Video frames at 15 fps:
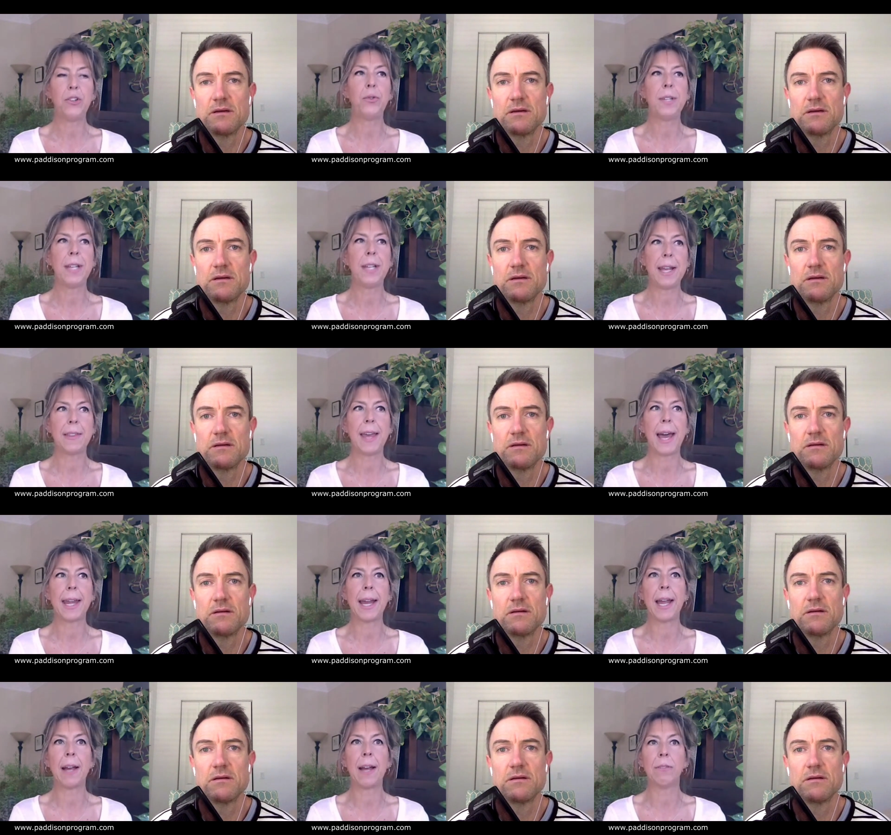Speaker 1: do take that.
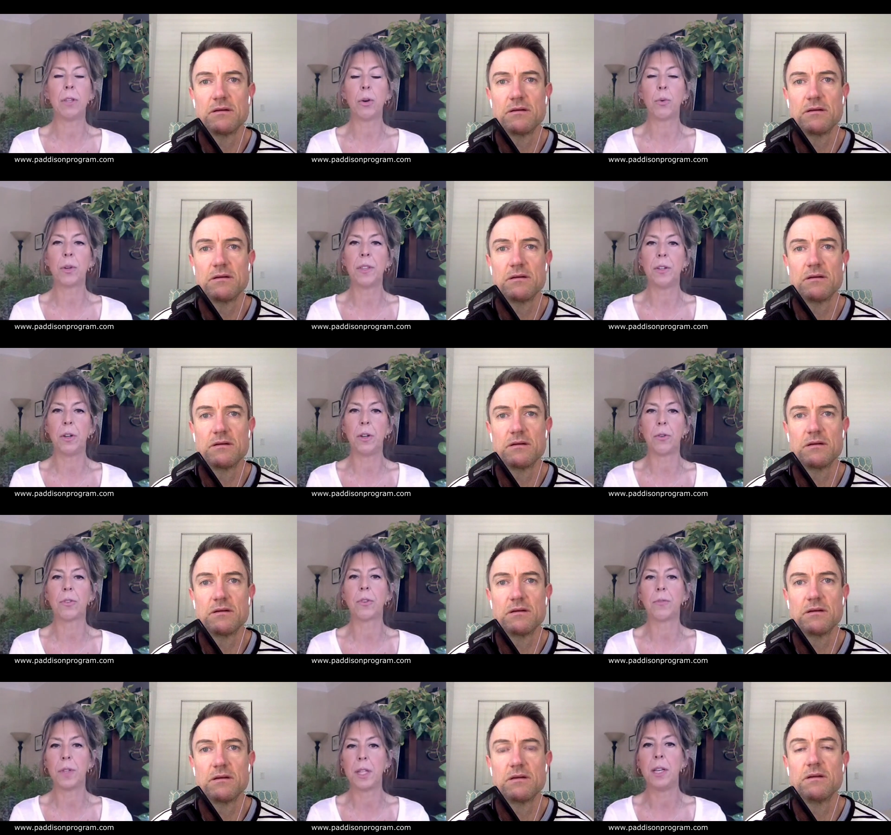I have lowered the dose
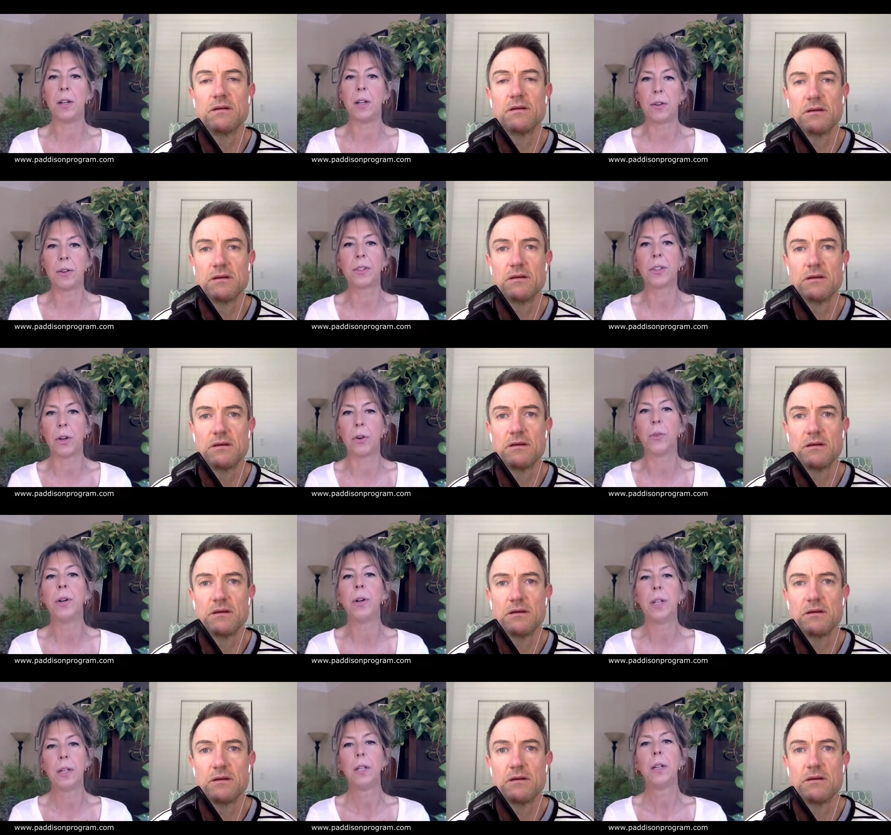over the years.
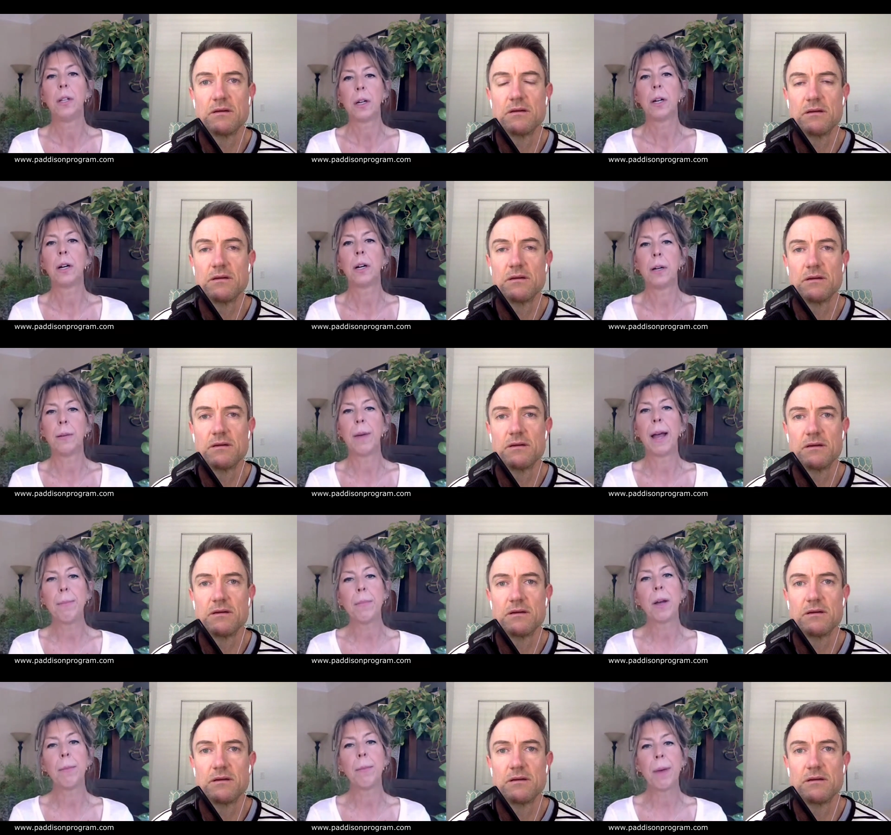So um,
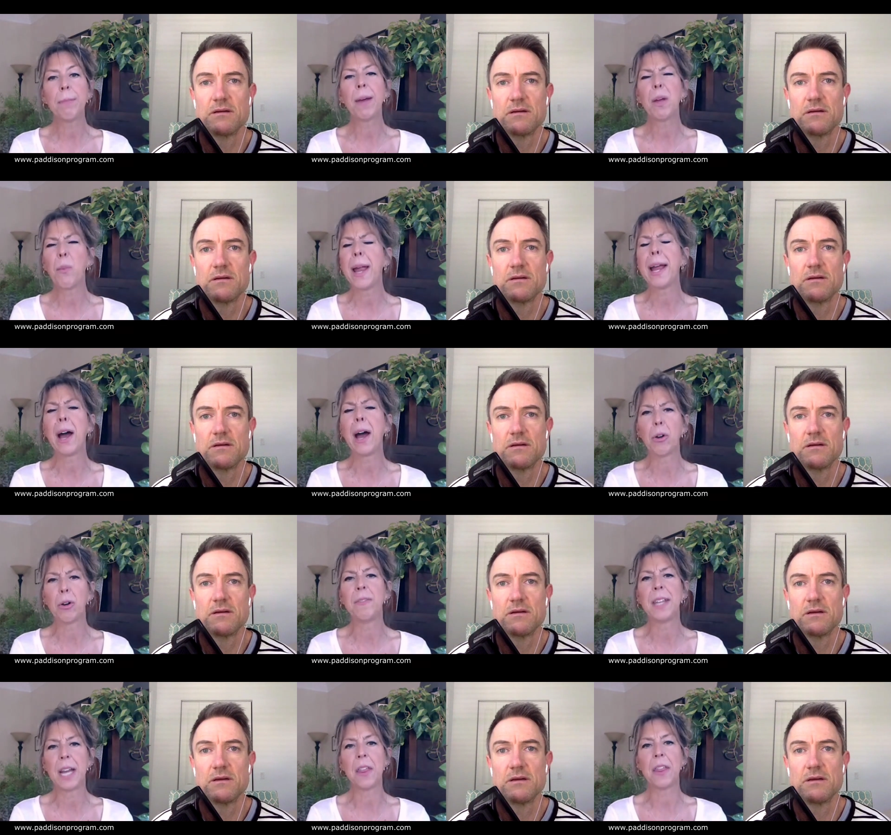I'm, I'm on my way out of
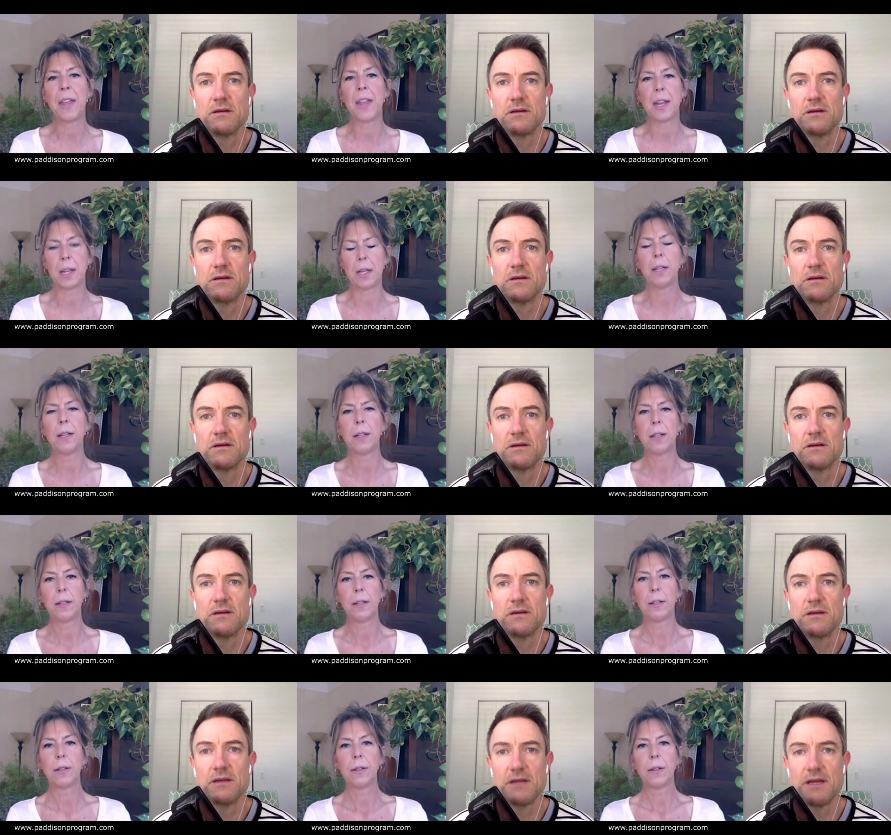it, I think.
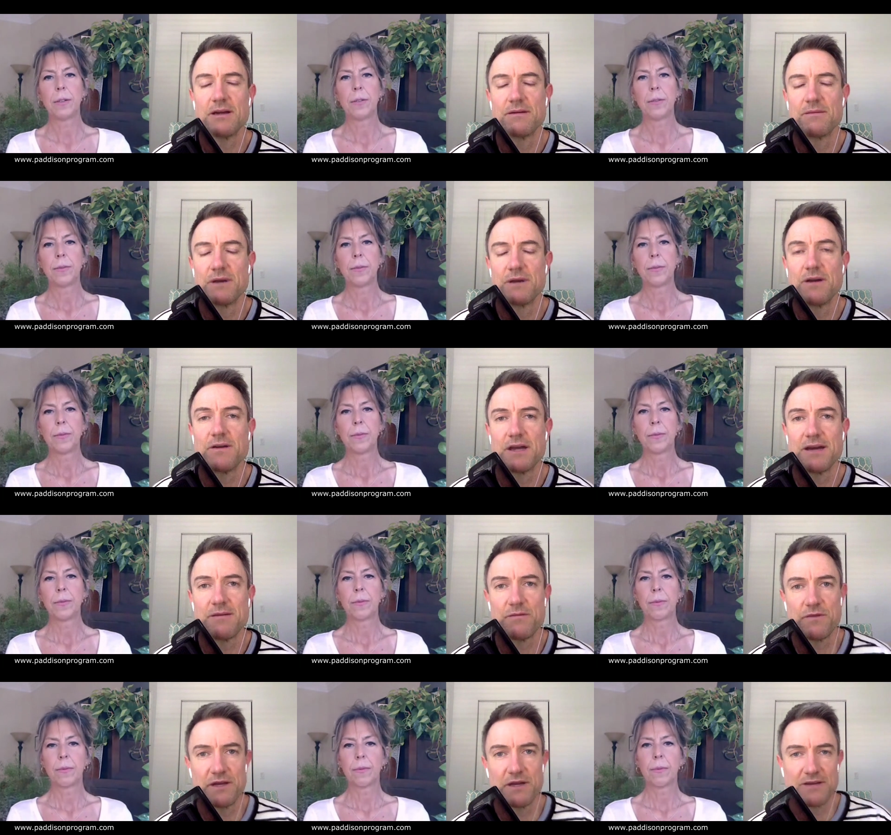
Speaker 2: Yeah. Okay.
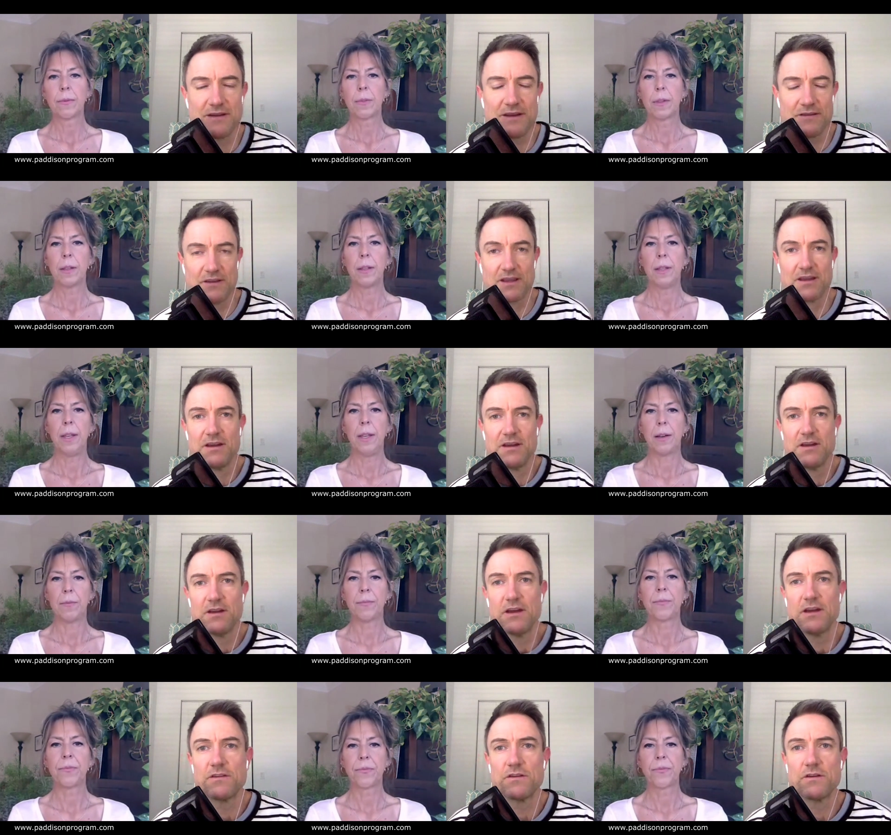Fantastic.
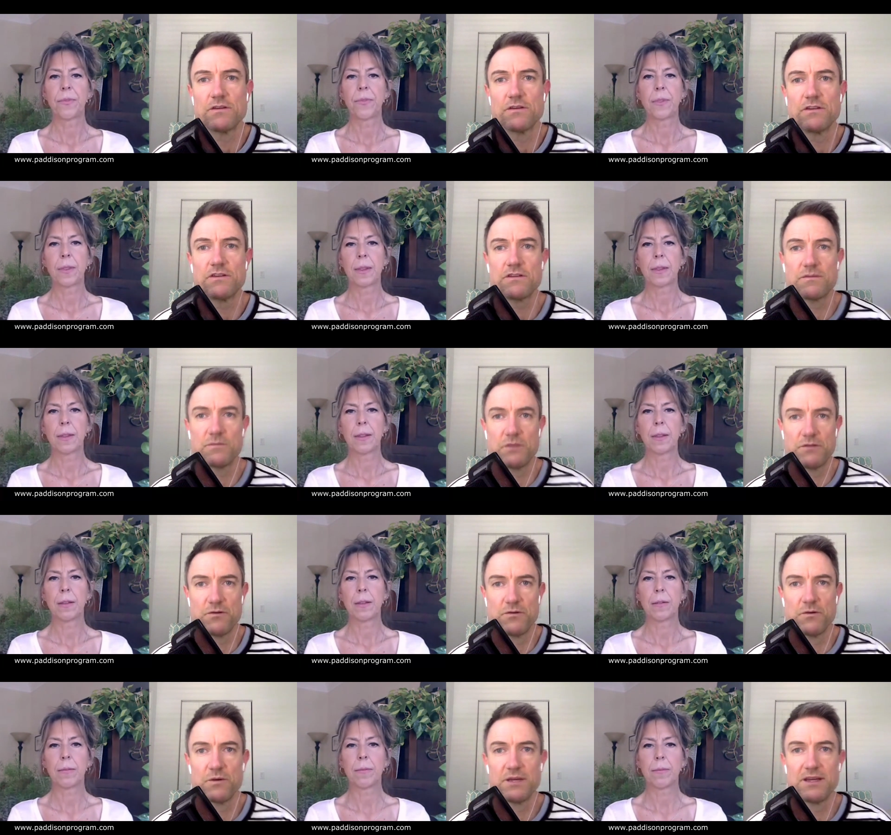And so just
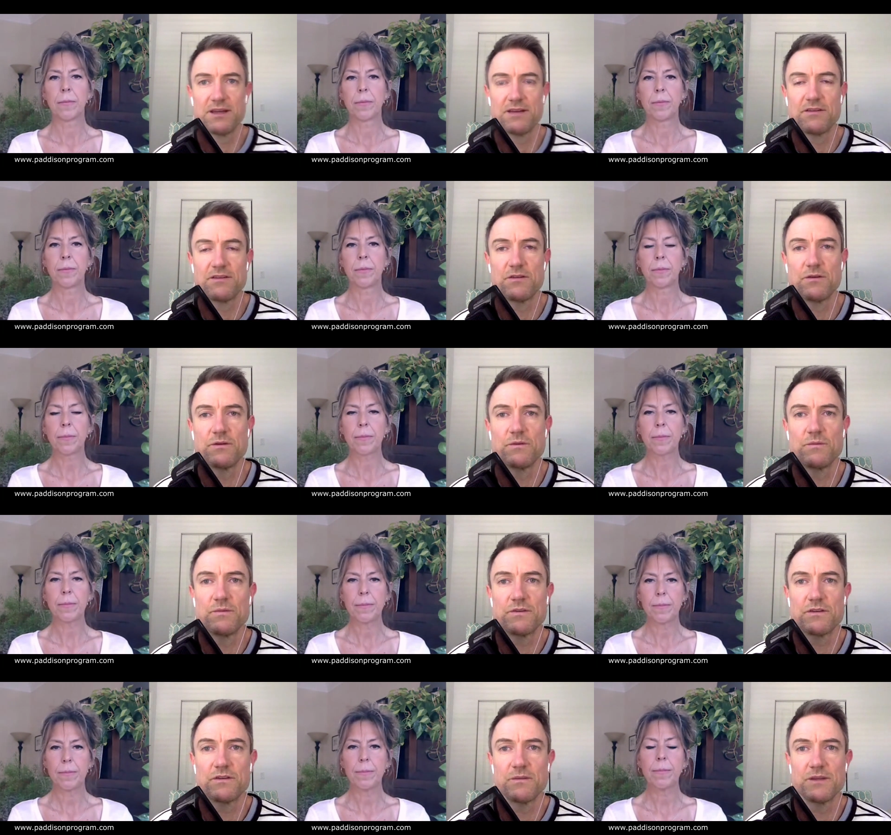before we get into
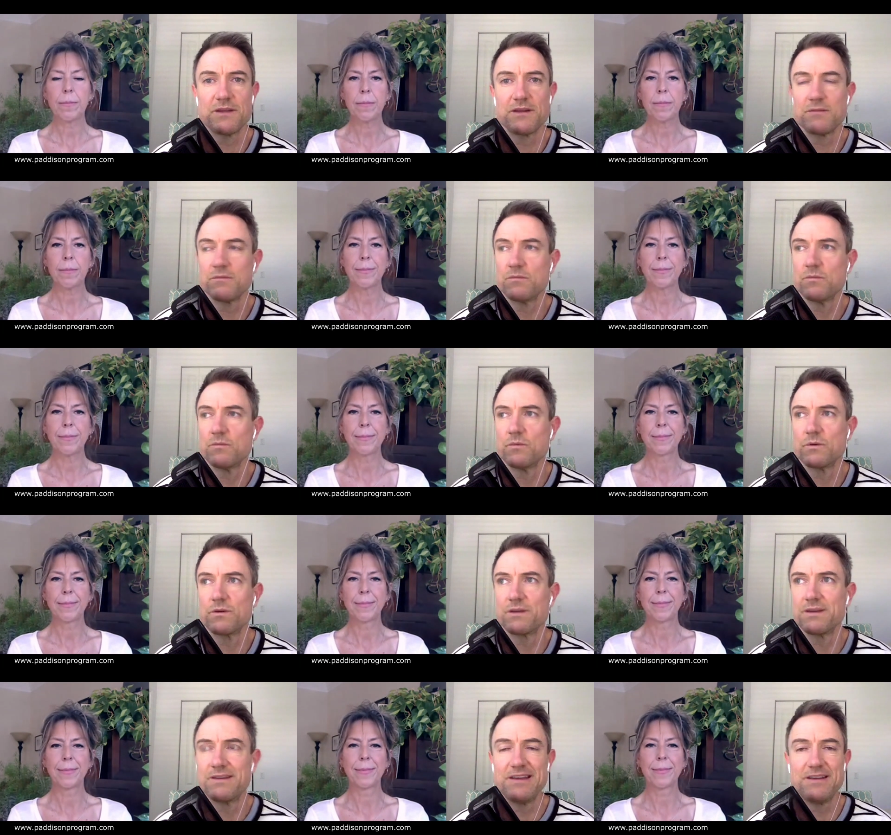some of the more of the
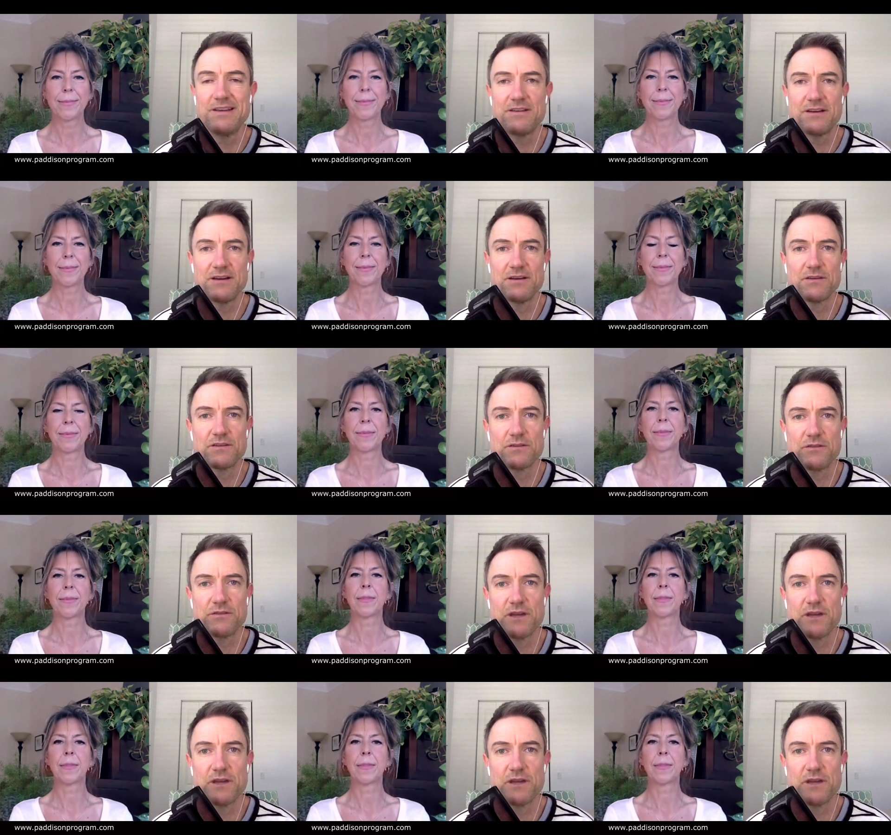details of